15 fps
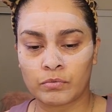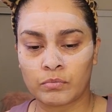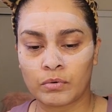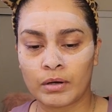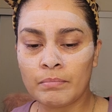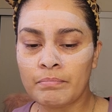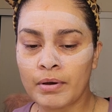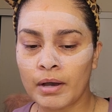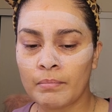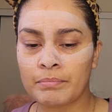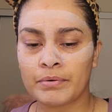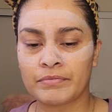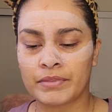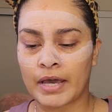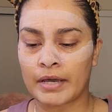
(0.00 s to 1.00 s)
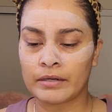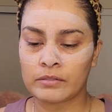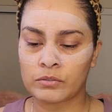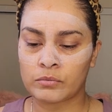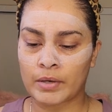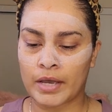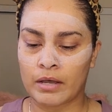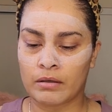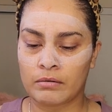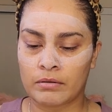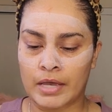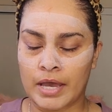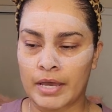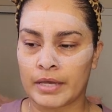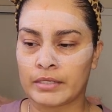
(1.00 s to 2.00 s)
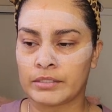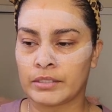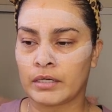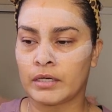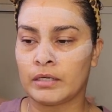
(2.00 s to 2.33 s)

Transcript: one pump of that as well. And